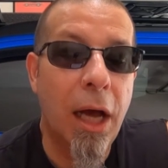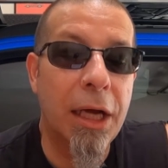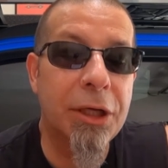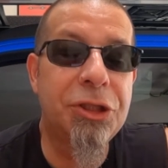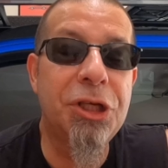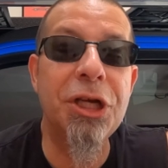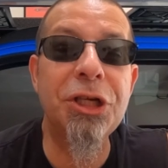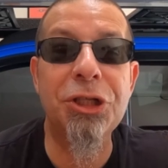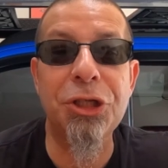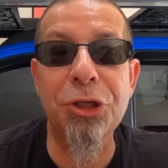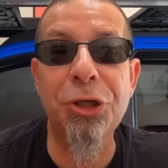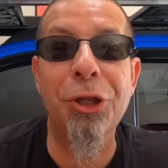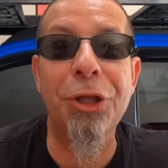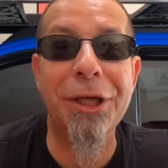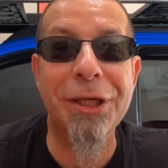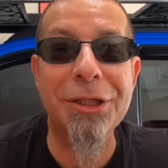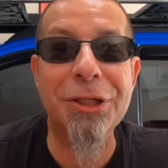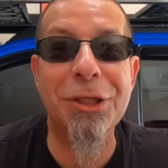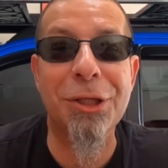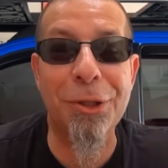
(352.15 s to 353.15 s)

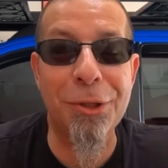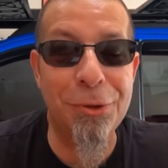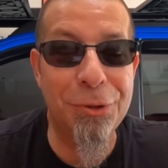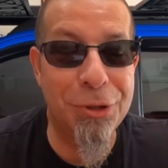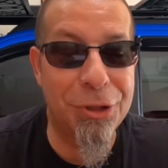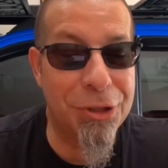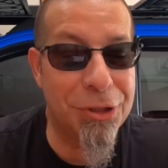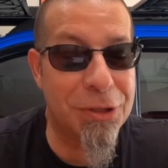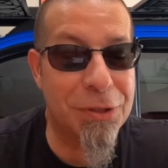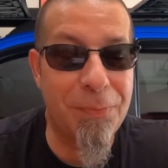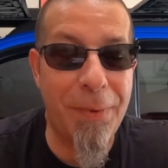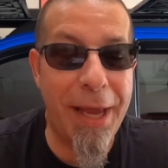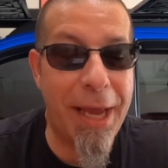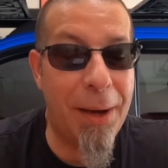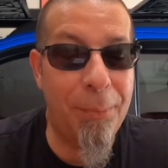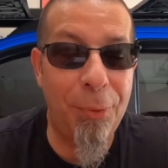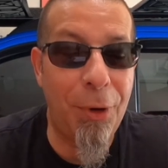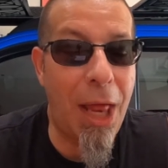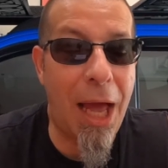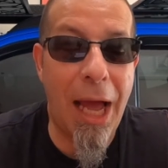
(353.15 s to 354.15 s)
Additional exclusions may
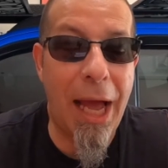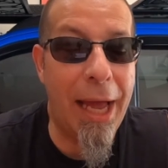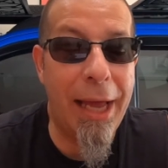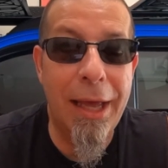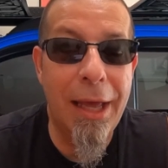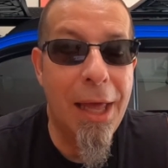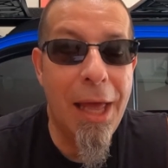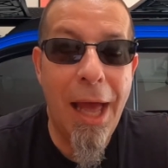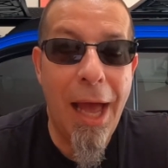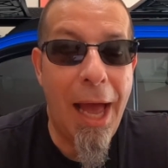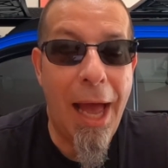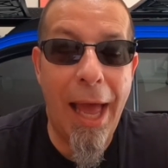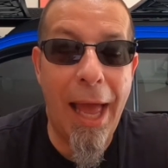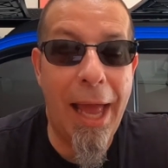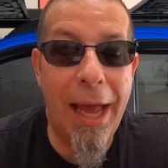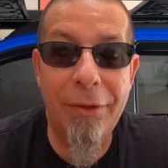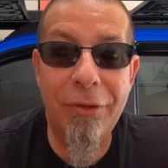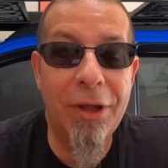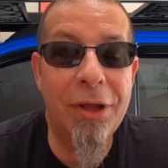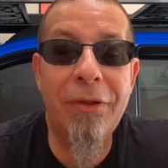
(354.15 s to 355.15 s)
apply.
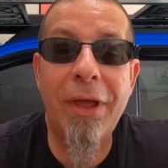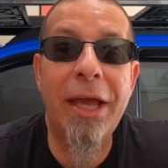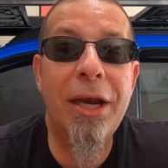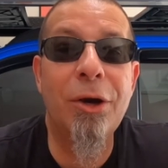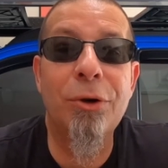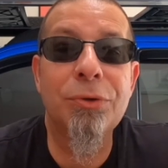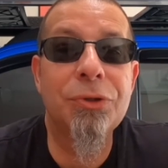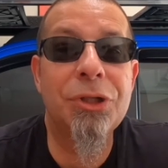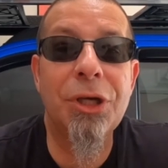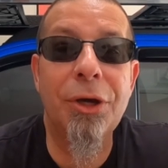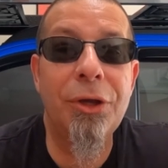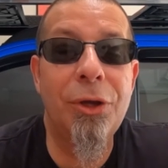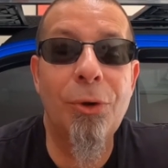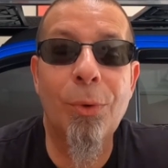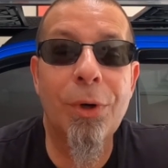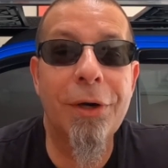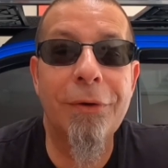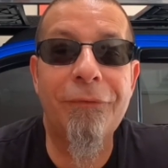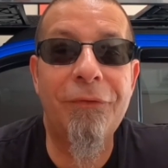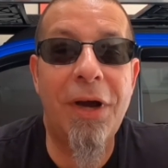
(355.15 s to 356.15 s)
And then they don't tell you
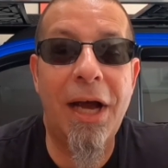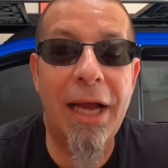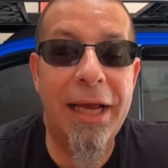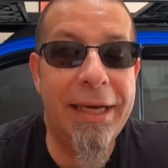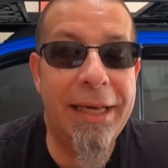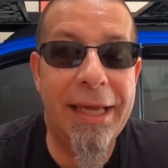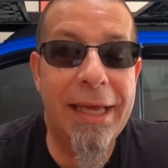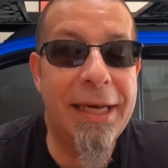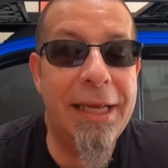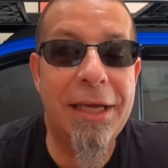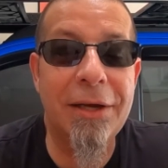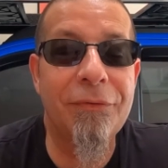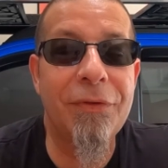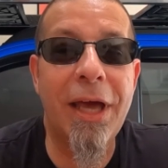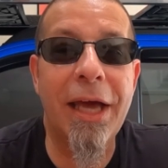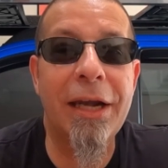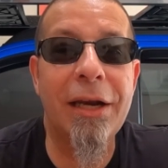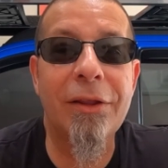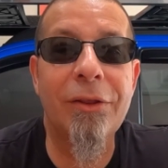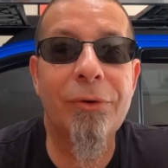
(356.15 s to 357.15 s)
where to find any of
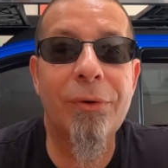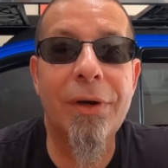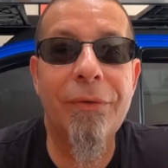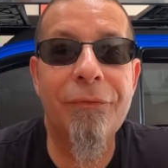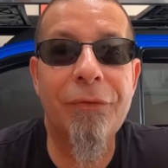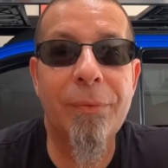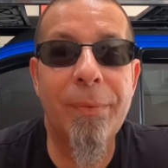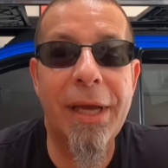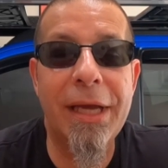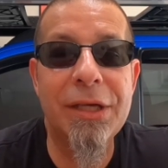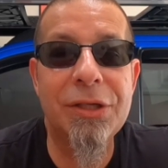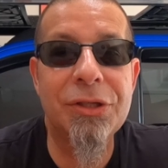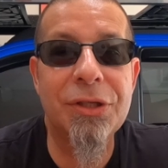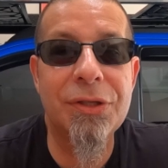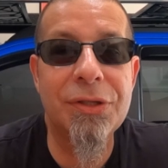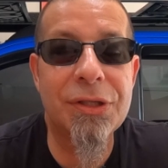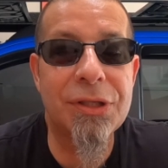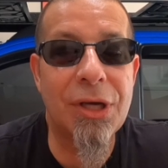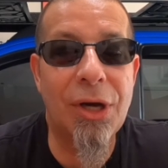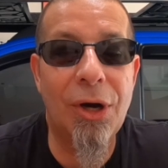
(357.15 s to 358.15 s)
that other
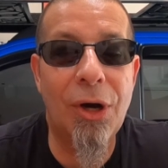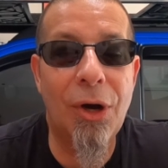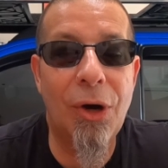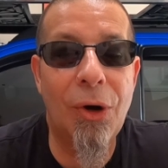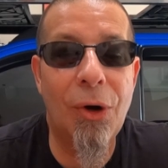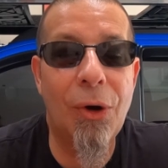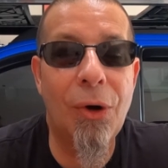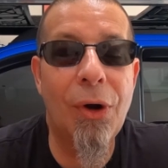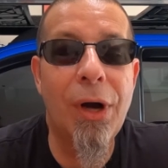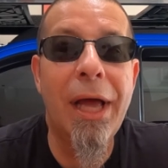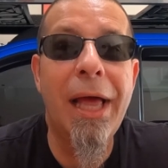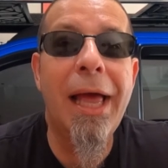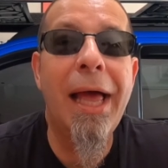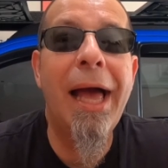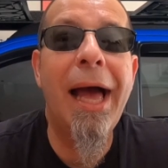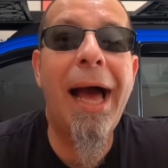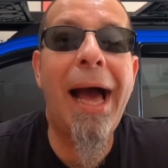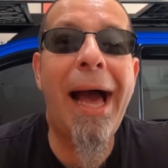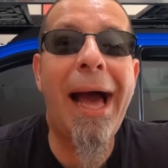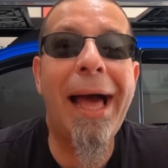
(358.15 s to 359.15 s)
information. So
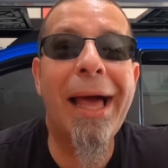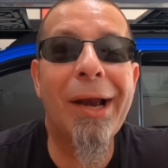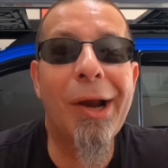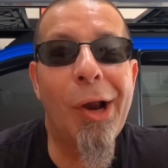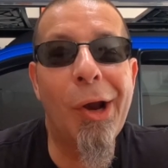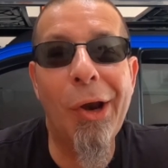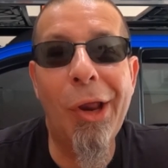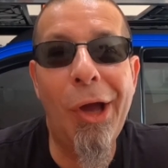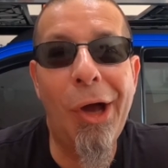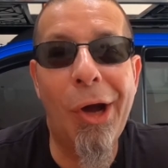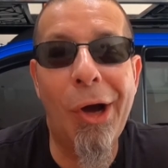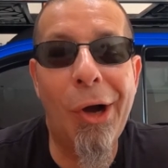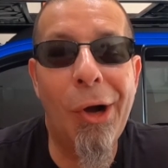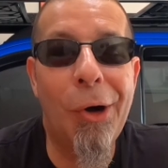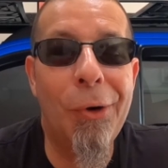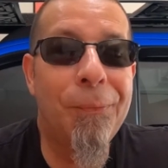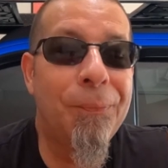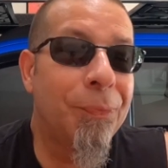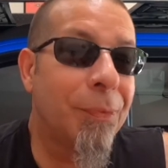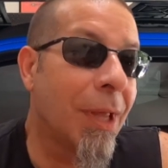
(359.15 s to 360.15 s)
I don't
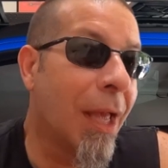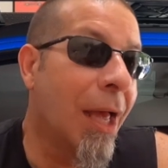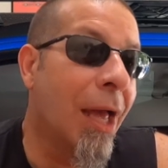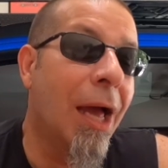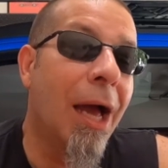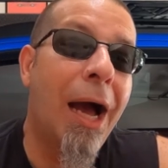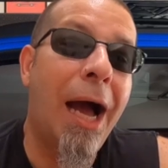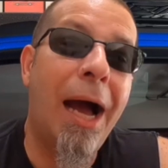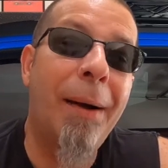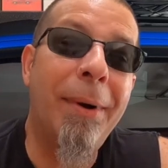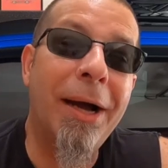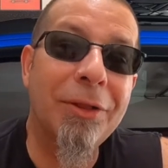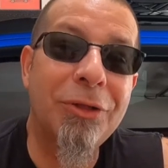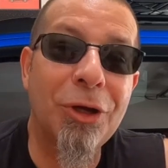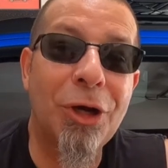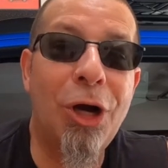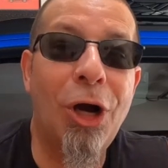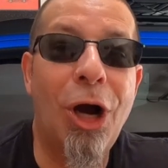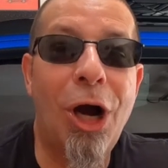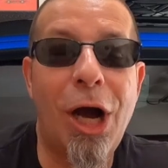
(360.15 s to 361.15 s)
know. How about
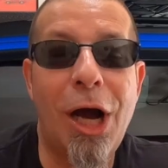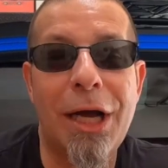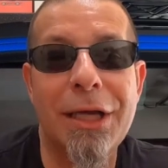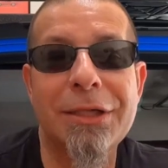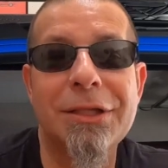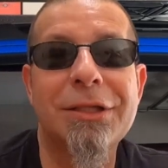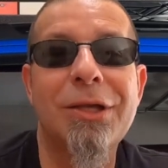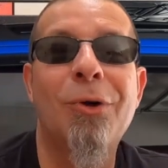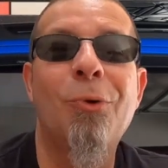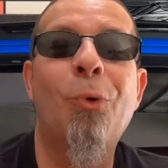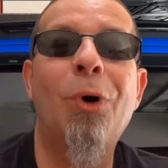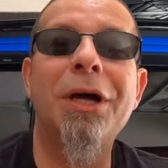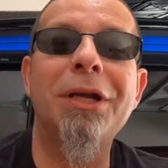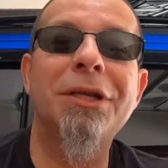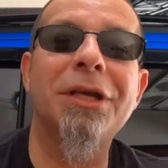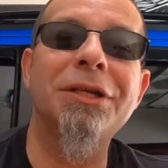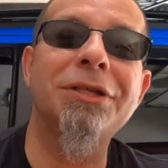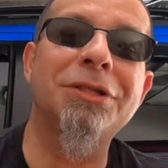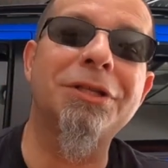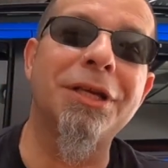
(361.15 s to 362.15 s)
the cost?
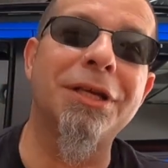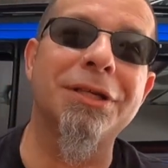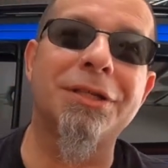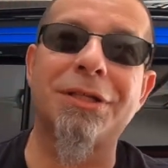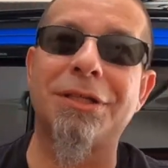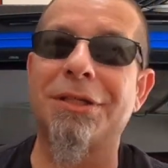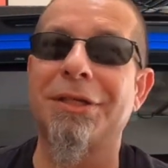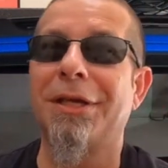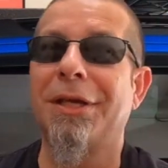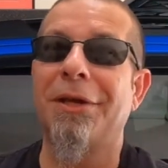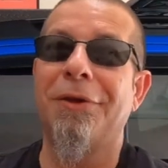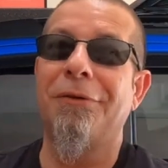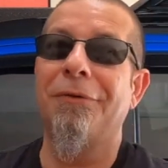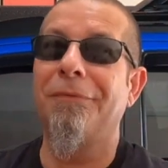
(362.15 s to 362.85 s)
What does this